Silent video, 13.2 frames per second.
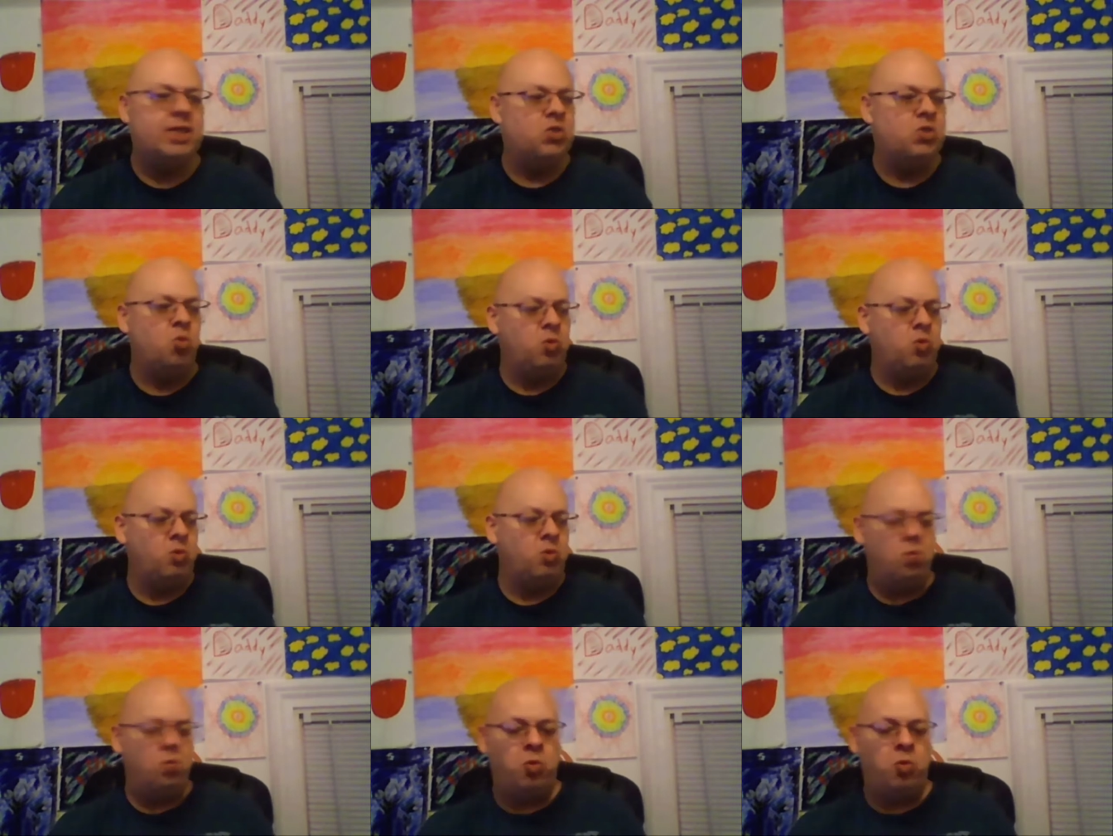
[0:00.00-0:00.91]
So
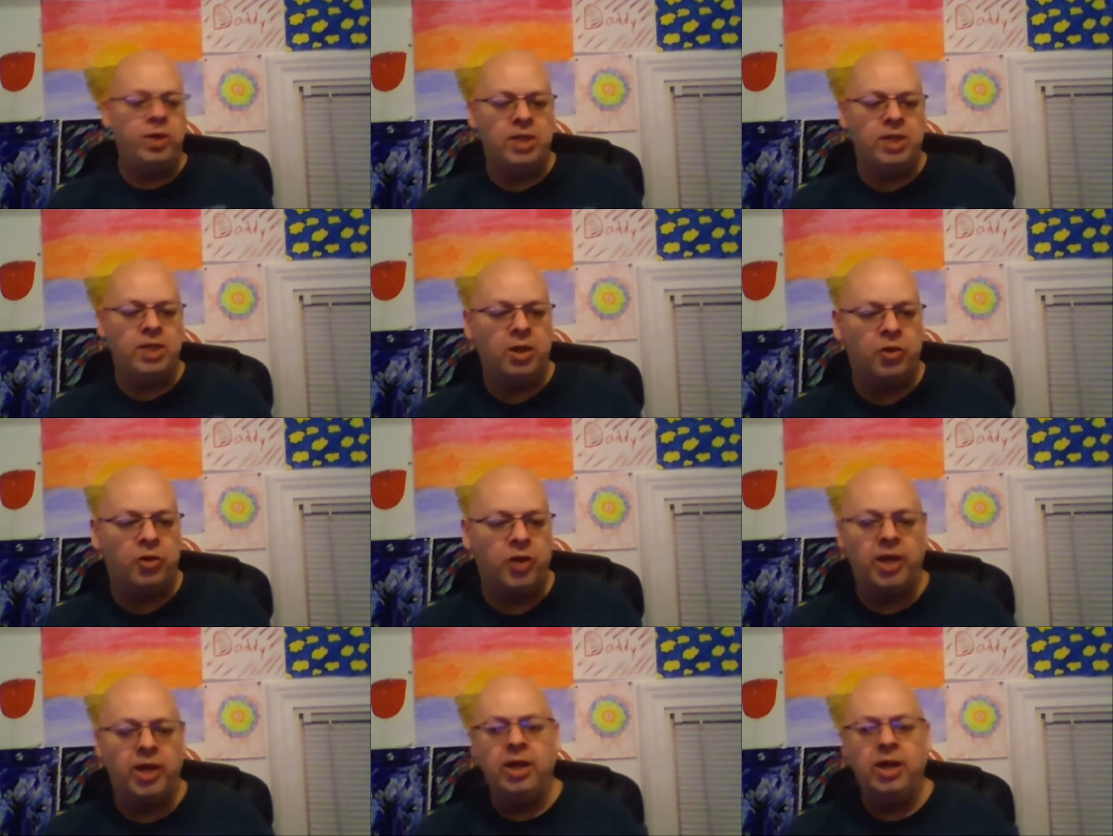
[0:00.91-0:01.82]
one little
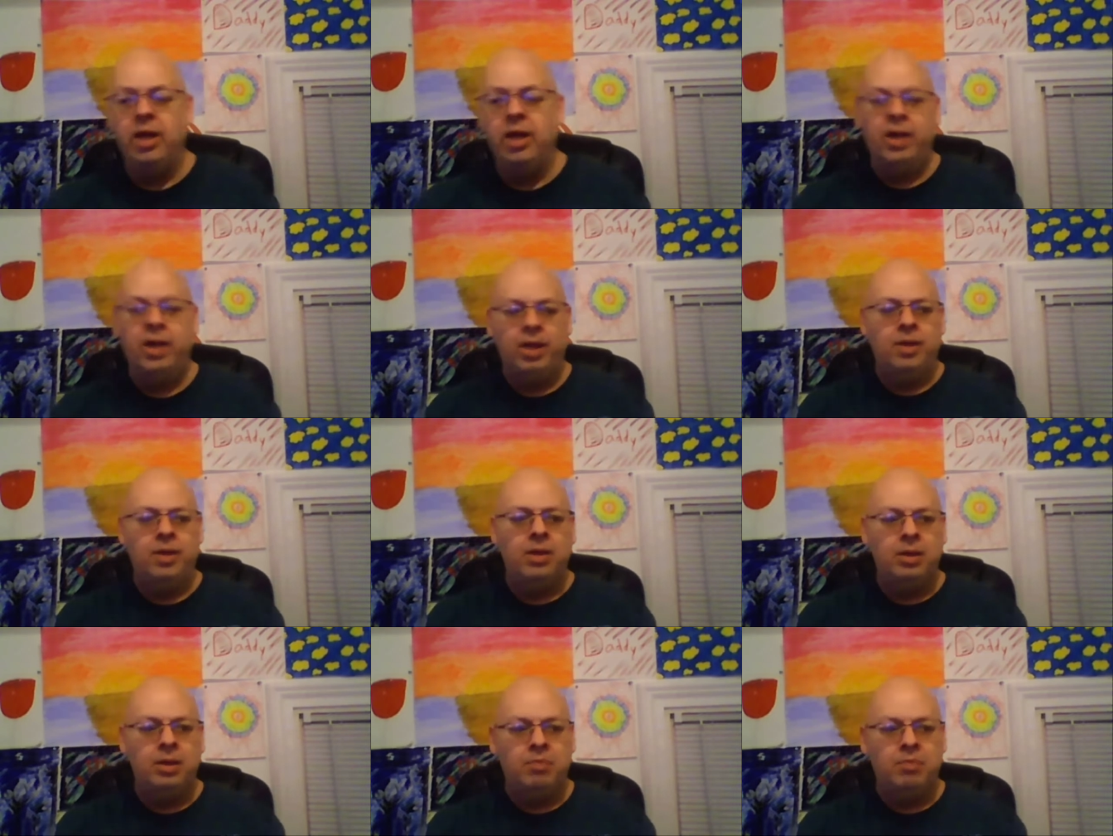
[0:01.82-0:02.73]
thing
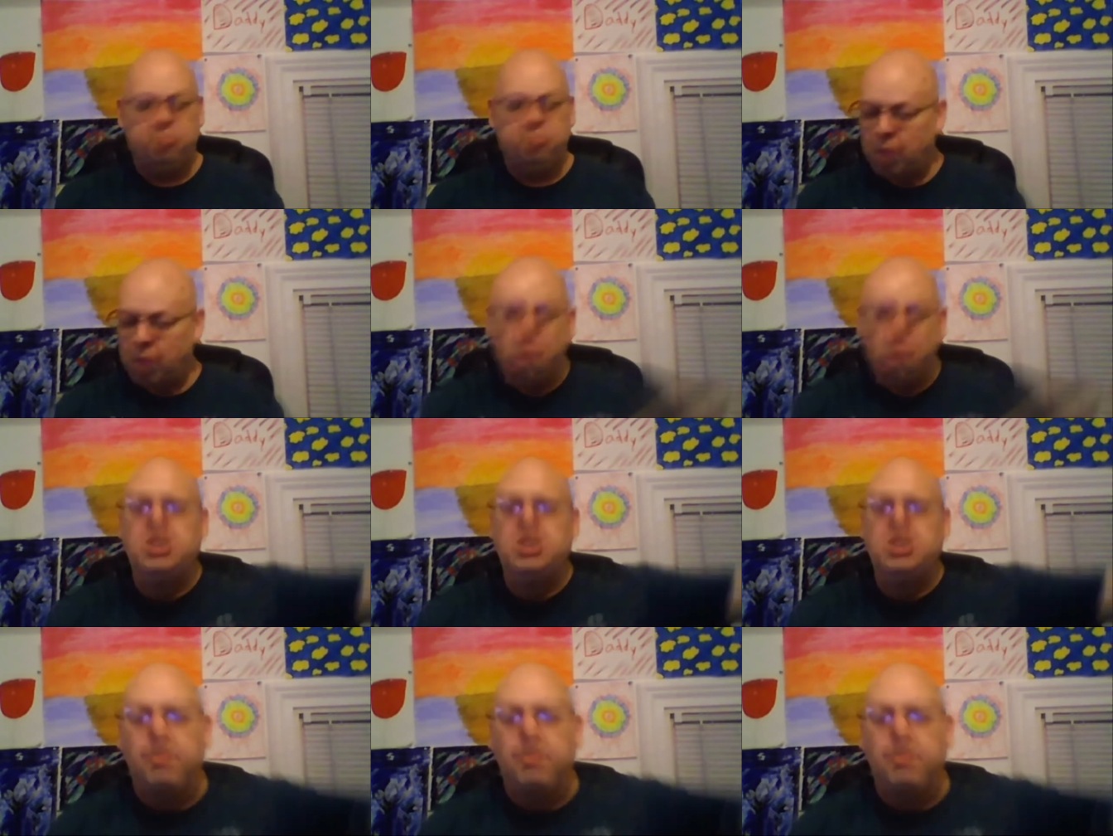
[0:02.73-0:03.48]
blows up